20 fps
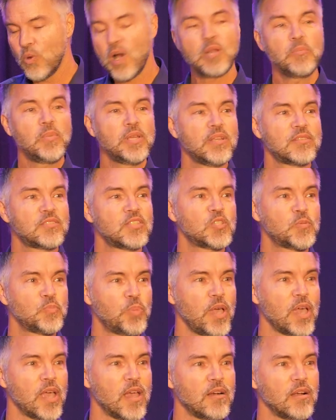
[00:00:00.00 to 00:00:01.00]
1 minute to
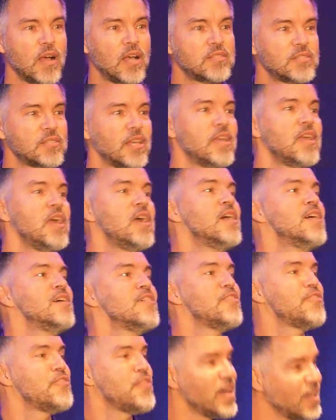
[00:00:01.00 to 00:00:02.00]
spare, I say
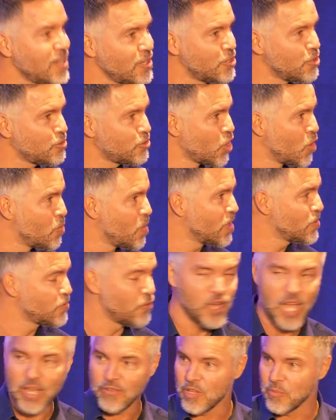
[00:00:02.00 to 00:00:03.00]
thank you so much
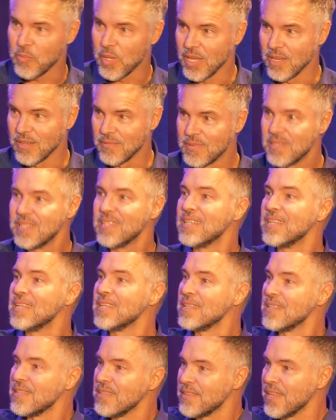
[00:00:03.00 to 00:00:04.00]
for having me.
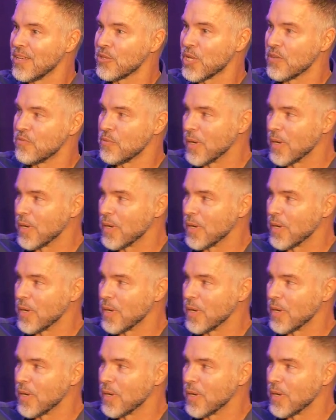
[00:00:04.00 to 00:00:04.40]
Thank you,